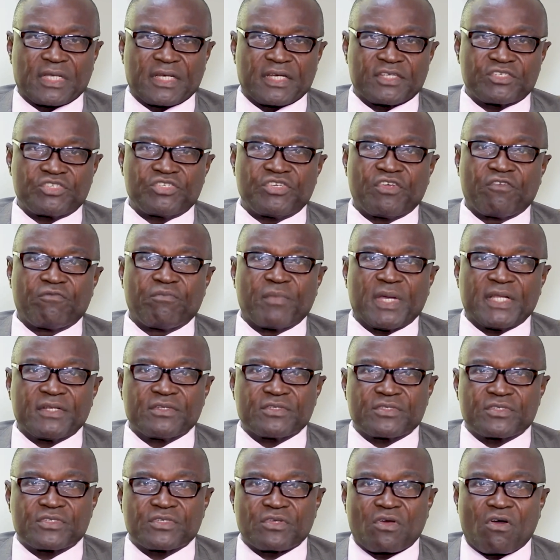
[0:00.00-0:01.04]
and
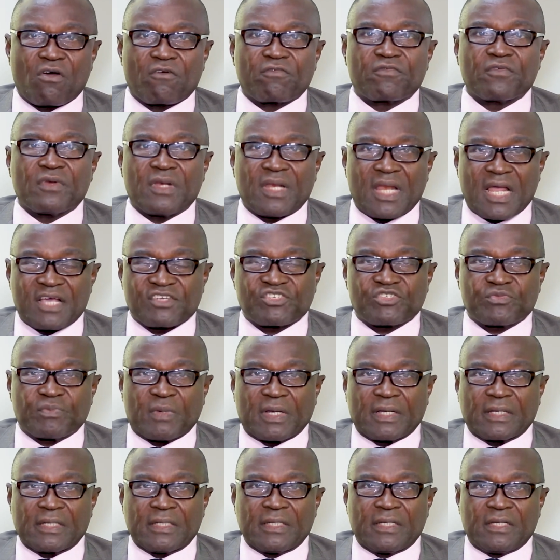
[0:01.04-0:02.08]
achievements of
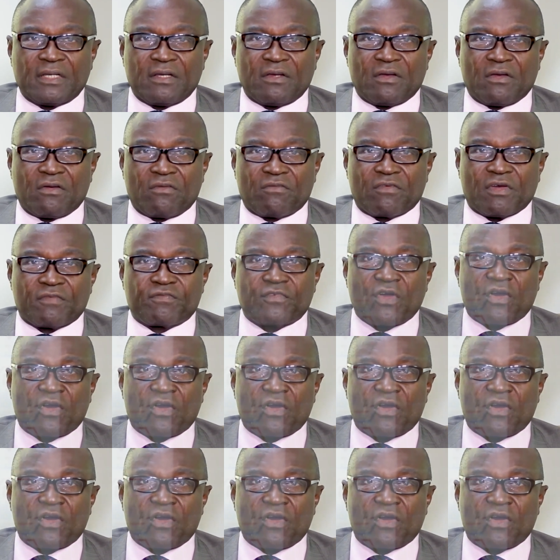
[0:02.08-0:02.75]
Lashma, we've